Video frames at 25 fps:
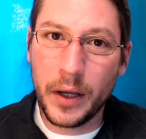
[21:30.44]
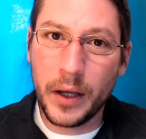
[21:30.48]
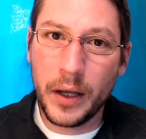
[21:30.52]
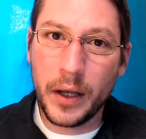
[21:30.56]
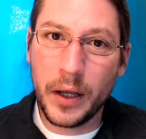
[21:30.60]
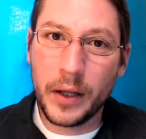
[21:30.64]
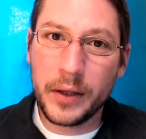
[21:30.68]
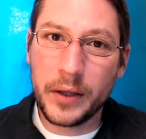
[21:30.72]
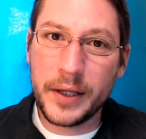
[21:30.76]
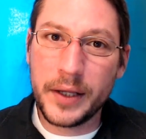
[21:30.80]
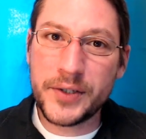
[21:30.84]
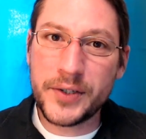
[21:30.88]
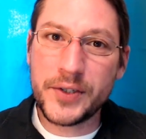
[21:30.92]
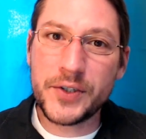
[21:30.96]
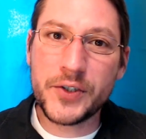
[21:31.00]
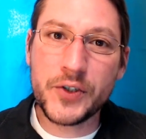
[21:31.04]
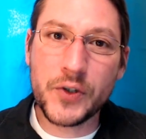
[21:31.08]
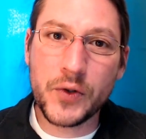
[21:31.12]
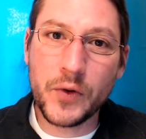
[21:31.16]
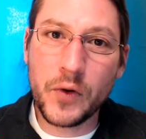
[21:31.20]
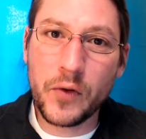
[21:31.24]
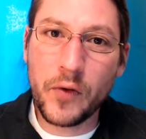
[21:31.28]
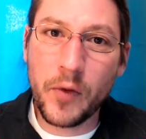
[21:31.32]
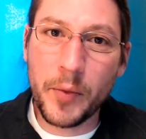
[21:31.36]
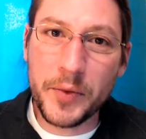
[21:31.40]
this is
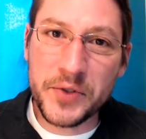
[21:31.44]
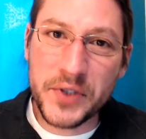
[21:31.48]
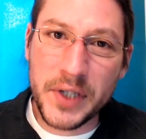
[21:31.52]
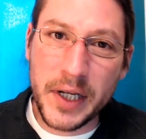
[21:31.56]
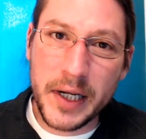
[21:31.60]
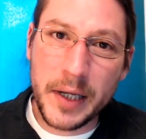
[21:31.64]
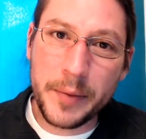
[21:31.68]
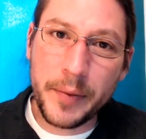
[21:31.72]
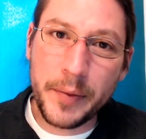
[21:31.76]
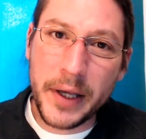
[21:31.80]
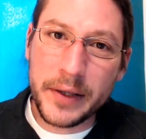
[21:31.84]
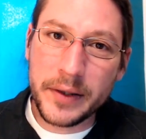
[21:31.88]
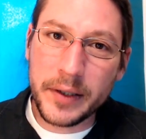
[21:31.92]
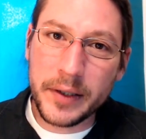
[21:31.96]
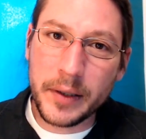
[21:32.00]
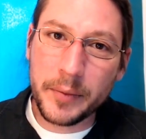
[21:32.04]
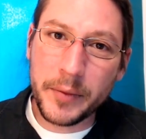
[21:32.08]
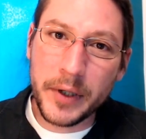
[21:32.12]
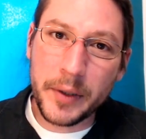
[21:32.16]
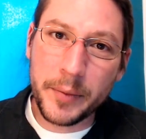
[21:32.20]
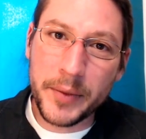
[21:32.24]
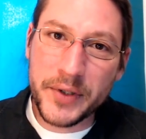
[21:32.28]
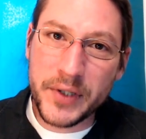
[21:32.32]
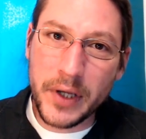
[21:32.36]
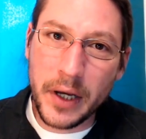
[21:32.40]
true of almost any pet that I'm
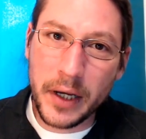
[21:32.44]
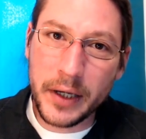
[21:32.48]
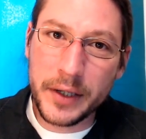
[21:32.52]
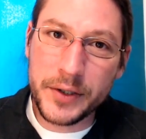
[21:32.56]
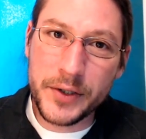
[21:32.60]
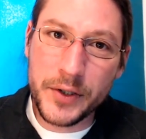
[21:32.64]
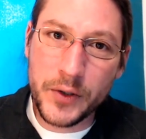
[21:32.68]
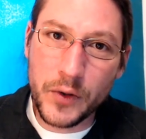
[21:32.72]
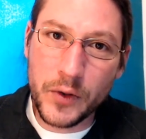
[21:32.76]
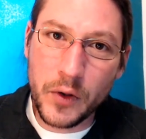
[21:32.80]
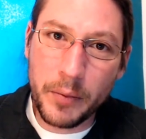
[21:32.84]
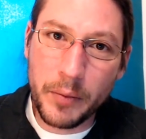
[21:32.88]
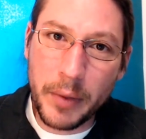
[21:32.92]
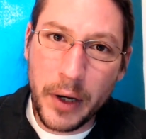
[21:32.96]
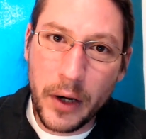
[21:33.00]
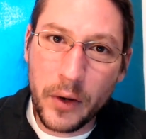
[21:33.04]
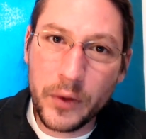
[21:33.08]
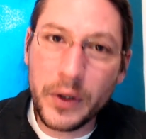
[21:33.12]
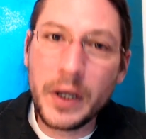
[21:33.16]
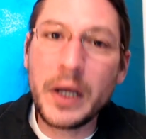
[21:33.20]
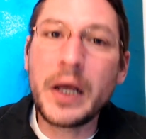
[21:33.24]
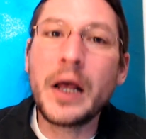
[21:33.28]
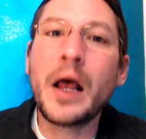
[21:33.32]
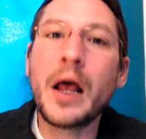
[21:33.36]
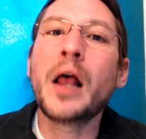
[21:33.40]
going to be talking to you about.
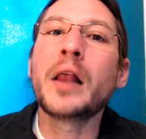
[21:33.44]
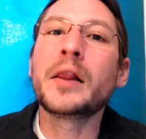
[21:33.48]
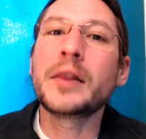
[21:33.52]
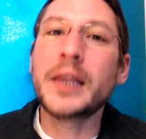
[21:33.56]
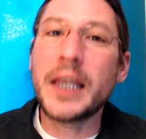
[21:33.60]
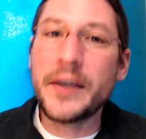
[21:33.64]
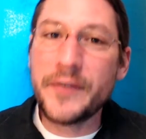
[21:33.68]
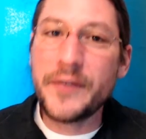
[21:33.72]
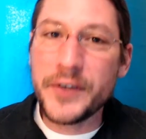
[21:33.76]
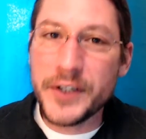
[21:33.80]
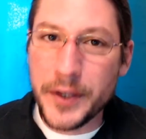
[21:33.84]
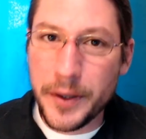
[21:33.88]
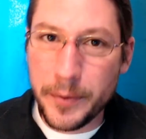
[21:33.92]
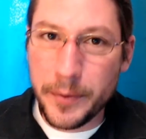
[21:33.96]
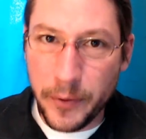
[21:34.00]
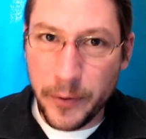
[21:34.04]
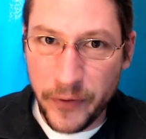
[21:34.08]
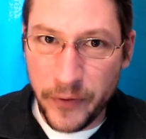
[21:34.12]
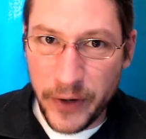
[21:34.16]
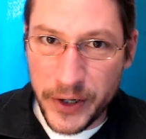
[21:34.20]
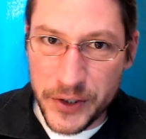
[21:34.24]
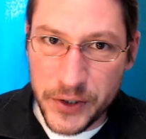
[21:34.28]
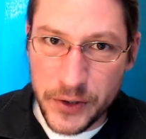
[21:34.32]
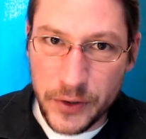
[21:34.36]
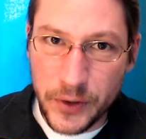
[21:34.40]
Leave it to the
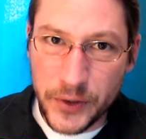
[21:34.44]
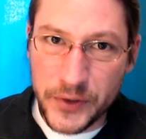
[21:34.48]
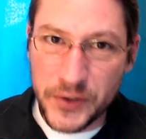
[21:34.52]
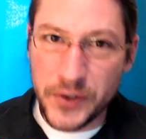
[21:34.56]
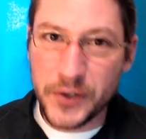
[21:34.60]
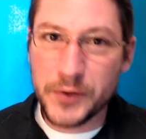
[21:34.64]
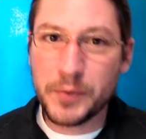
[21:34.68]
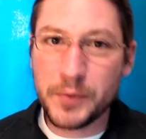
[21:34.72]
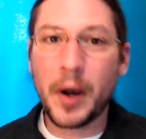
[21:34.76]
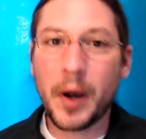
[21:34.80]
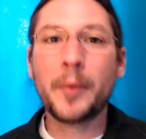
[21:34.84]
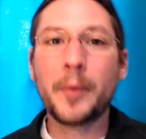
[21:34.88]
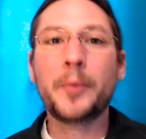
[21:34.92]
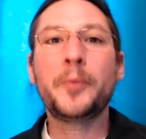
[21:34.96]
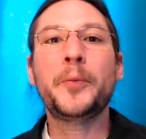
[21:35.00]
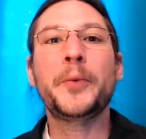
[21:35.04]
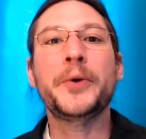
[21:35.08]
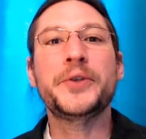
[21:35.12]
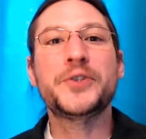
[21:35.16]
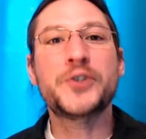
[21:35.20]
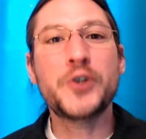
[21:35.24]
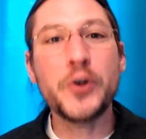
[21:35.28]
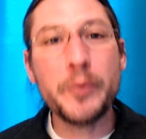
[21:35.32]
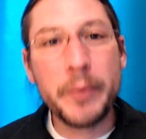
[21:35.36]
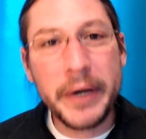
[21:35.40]
professionals. There's probably
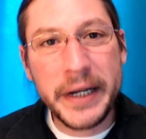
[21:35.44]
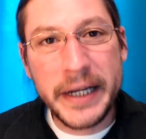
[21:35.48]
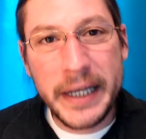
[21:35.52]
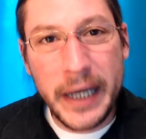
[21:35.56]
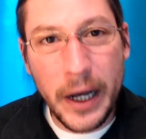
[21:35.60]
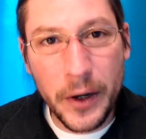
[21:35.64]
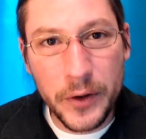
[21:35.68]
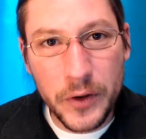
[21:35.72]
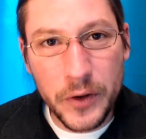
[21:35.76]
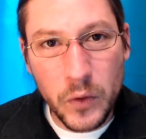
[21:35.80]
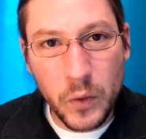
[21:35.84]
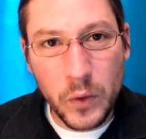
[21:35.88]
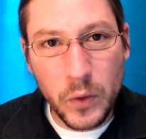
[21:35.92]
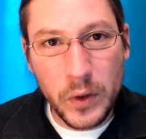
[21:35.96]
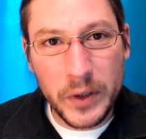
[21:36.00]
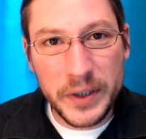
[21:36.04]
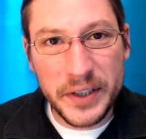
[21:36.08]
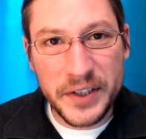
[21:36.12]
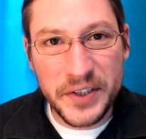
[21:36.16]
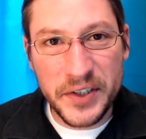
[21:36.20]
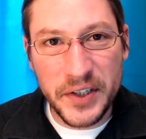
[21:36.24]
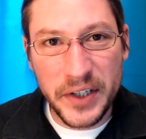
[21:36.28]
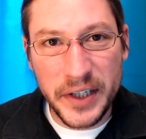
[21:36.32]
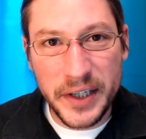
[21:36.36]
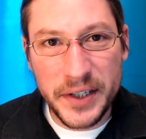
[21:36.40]
too many out in the world
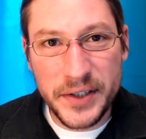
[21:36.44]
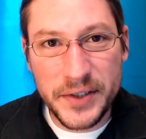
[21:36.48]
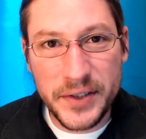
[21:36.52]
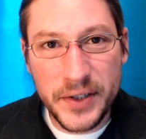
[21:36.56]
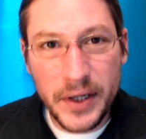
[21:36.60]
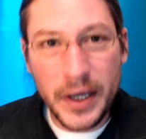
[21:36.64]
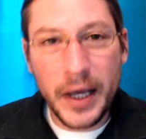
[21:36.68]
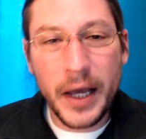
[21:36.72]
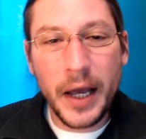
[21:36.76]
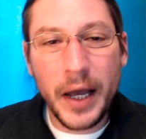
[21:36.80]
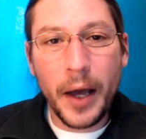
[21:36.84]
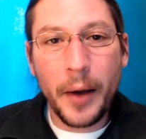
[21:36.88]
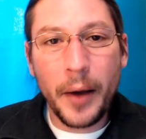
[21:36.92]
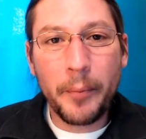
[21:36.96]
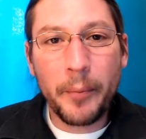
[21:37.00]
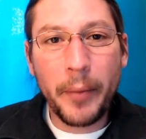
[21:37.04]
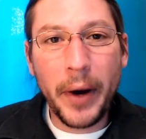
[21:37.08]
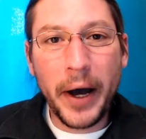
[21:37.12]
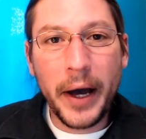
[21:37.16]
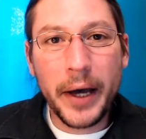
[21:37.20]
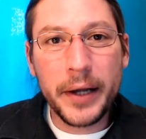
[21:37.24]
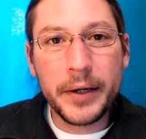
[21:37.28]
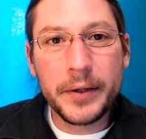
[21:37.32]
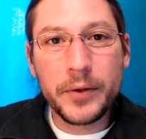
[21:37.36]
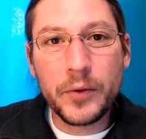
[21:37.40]
as it is,
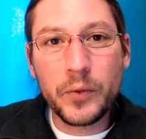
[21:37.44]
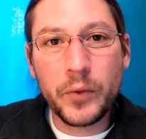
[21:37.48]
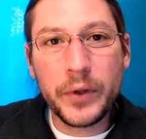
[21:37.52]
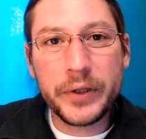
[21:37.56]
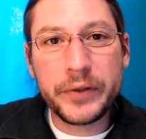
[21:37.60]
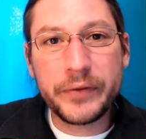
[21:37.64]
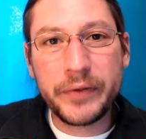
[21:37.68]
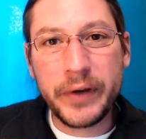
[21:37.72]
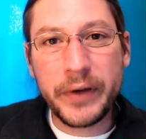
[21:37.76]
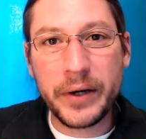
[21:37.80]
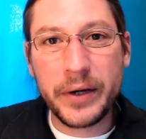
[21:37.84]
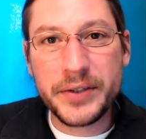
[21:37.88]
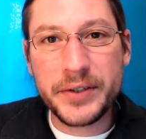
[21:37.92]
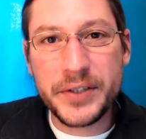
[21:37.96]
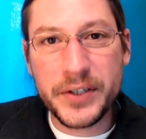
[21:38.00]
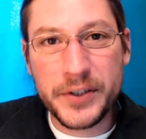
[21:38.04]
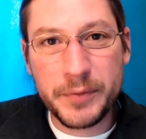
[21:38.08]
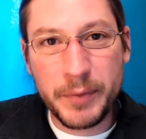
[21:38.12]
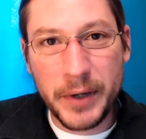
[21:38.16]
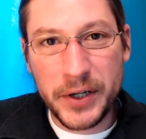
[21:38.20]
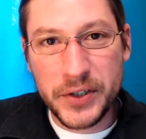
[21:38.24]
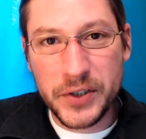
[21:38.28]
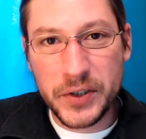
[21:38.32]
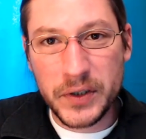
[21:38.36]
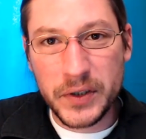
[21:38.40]
but with ferrets
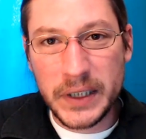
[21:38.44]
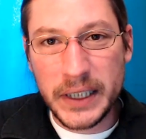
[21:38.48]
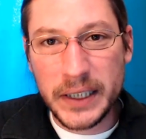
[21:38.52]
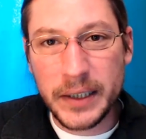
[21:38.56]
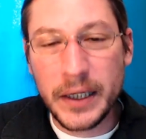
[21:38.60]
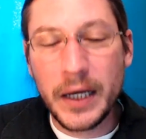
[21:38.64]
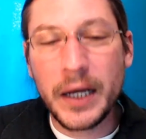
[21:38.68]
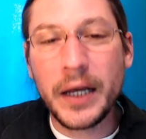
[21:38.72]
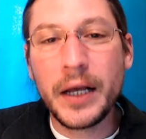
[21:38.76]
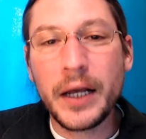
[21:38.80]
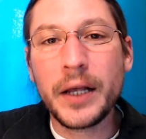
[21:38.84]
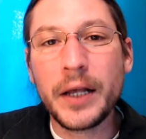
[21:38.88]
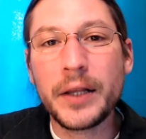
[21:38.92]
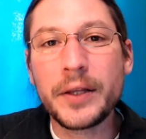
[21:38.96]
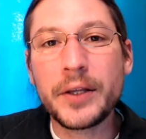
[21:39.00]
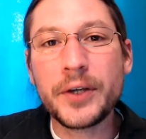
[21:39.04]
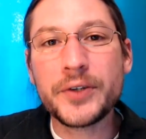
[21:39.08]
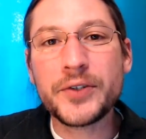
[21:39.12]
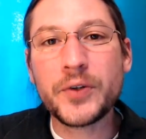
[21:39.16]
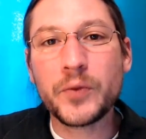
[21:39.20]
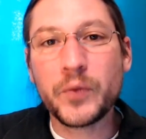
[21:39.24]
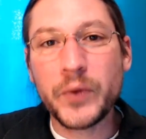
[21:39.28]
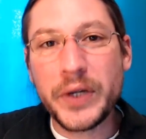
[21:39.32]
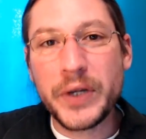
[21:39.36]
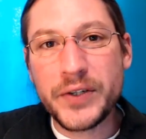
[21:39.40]
especially. There's
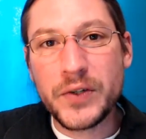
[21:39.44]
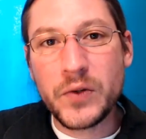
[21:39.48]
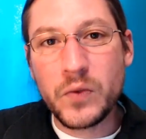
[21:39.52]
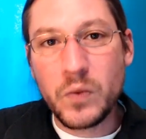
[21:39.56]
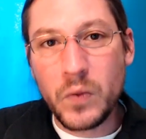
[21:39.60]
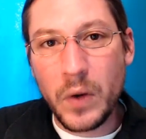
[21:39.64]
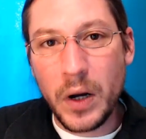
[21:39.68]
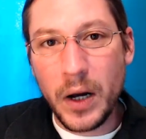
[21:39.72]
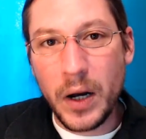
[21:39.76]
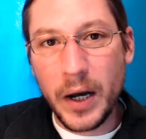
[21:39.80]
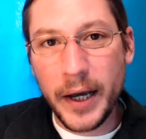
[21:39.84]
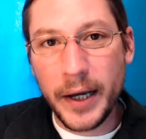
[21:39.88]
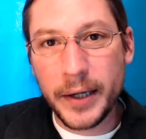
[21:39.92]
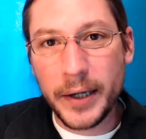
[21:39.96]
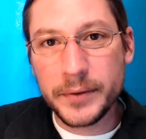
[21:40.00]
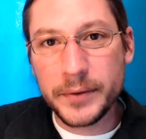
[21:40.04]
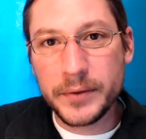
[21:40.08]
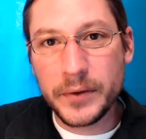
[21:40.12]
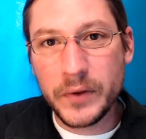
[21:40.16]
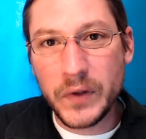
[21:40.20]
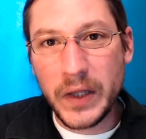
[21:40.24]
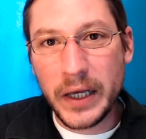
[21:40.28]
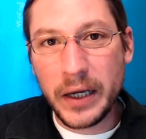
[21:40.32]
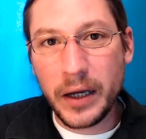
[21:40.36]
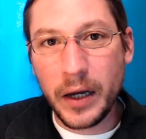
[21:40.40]
a reason why
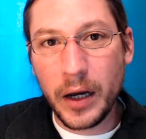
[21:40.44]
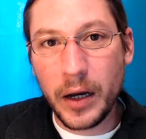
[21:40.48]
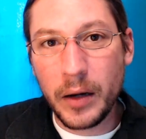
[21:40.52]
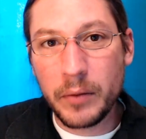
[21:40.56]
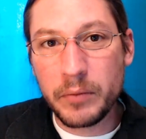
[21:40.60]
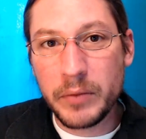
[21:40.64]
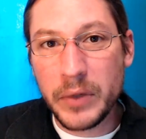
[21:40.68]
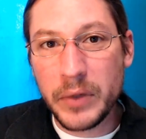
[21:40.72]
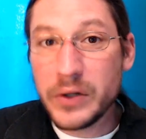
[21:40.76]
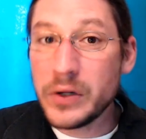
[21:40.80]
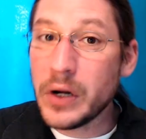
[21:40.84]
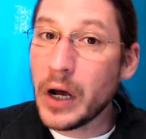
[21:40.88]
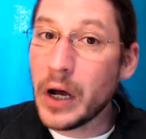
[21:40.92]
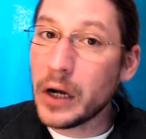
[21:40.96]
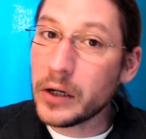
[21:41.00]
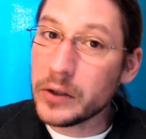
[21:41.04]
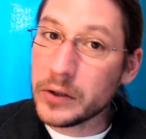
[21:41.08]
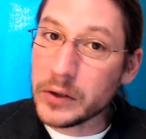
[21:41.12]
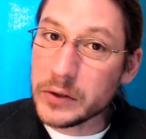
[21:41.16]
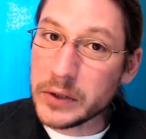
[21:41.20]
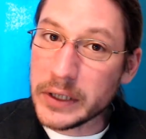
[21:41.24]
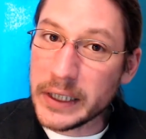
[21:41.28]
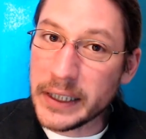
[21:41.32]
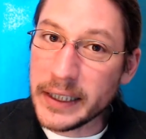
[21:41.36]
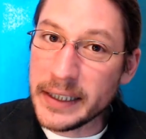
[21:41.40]
they come not
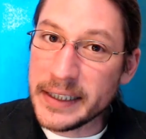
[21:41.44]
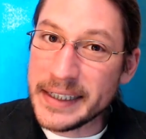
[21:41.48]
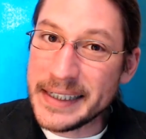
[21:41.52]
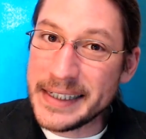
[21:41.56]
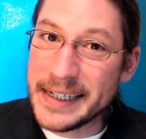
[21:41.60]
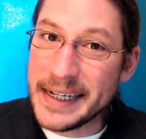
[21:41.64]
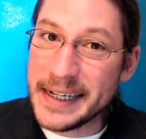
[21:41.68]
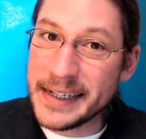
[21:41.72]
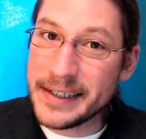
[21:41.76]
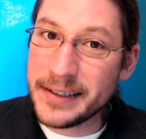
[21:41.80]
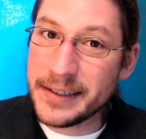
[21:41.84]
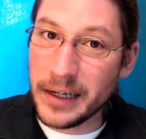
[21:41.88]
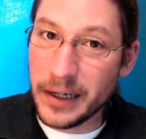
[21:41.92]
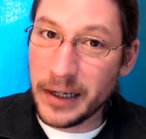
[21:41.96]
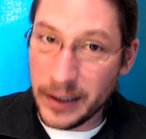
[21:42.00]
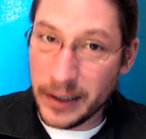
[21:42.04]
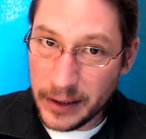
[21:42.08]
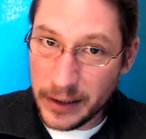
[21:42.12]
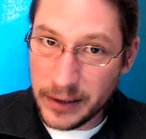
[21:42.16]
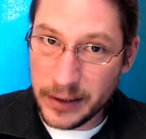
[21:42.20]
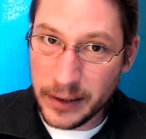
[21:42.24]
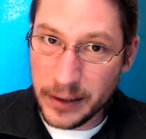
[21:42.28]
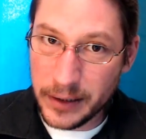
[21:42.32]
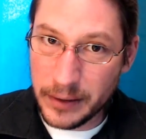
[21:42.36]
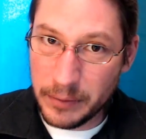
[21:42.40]
only
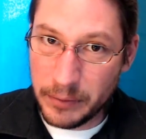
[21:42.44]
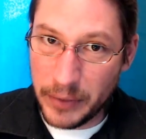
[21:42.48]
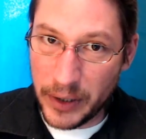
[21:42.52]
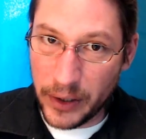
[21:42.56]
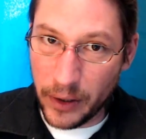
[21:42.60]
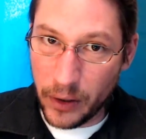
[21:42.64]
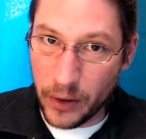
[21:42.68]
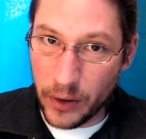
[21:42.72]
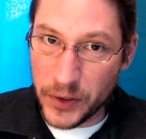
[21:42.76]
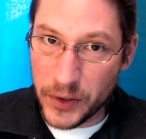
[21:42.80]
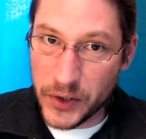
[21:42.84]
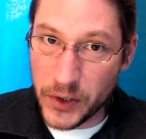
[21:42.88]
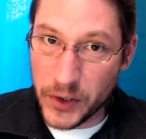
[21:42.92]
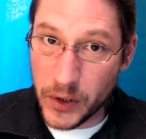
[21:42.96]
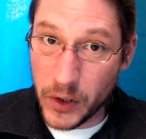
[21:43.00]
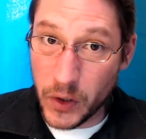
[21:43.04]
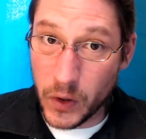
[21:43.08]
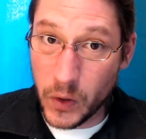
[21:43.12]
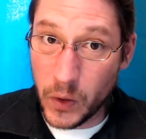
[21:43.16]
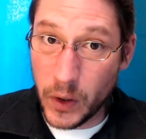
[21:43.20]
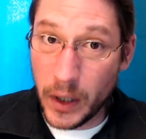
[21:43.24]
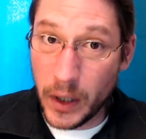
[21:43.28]
de-skunked, but also